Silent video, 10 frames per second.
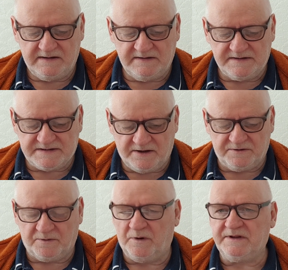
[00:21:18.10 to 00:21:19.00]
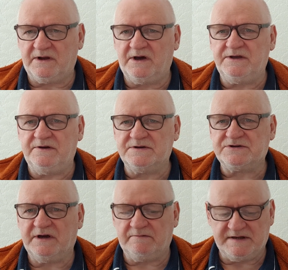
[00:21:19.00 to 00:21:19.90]
So the one that I use,
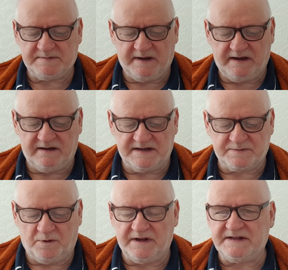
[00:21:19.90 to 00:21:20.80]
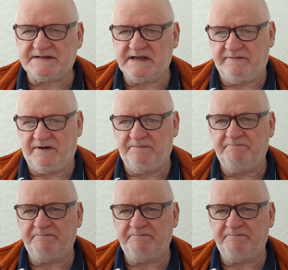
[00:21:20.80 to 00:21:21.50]
generally speaking, is 1:7.